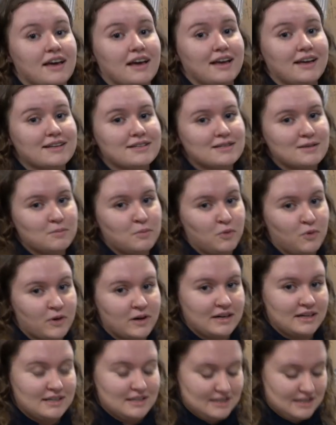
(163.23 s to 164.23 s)
It's
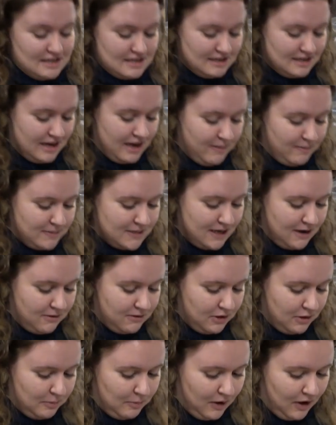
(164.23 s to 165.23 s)
important to tape down
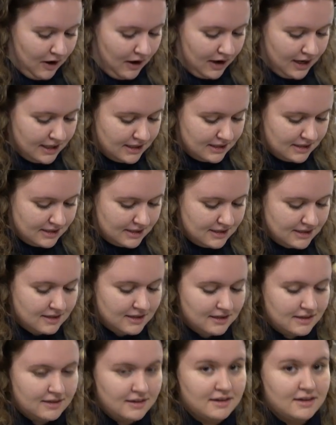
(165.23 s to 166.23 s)
your pots
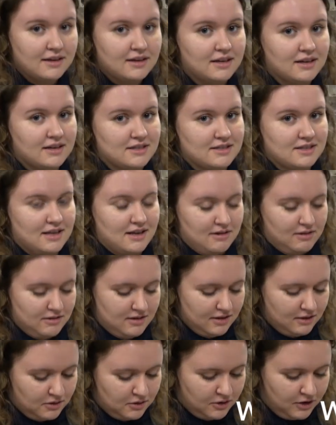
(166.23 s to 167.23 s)
because then
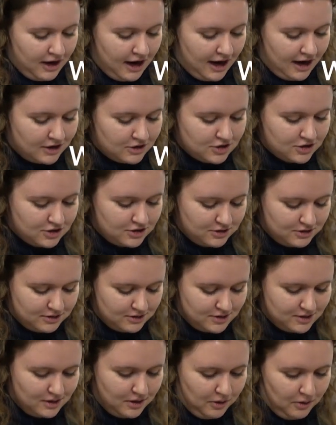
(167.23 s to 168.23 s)
they'll crash.
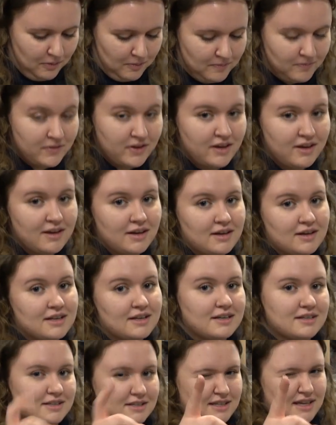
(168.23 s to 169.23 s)
So
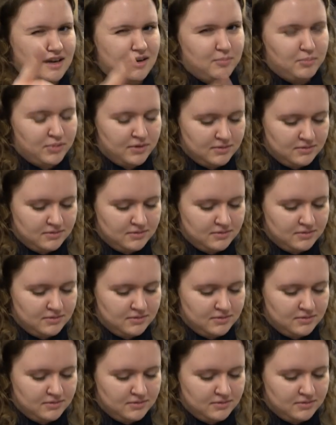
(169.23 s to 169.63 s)
tape.